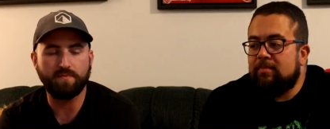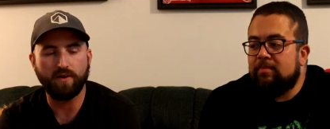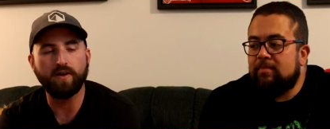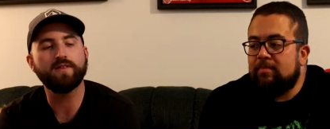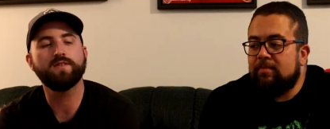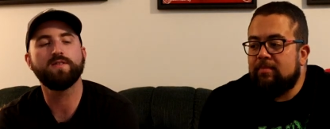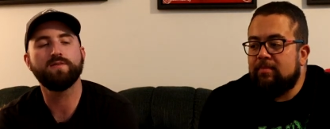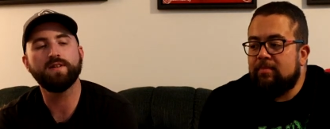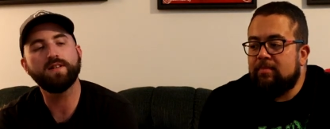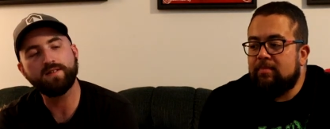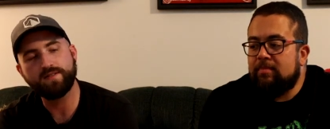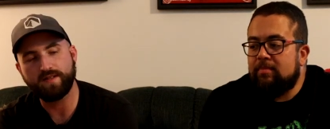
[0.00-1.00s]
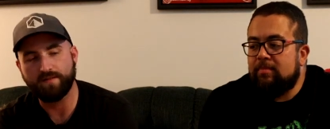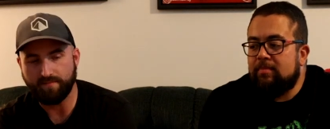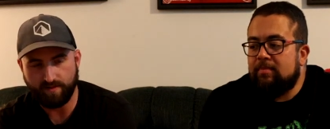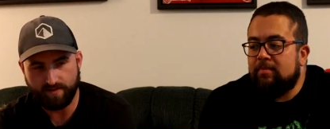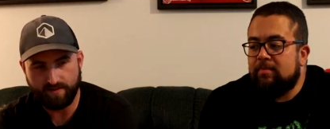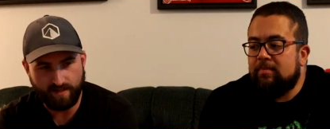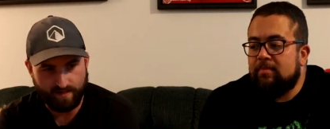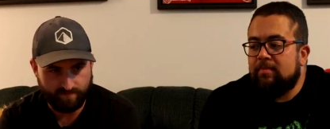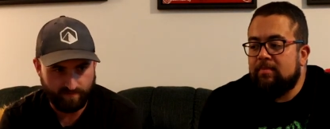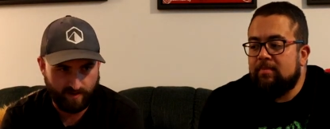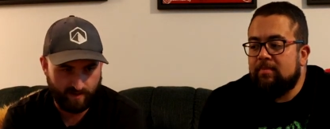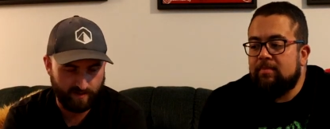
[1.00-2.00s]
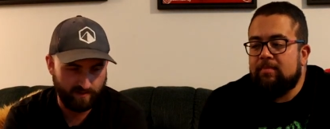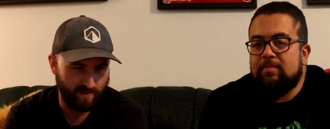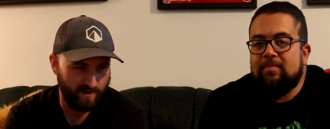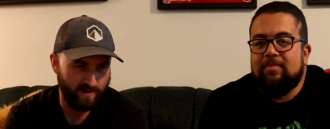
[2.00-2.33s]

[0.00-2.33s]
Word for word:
Speaker 1: parts to it. Some parts have not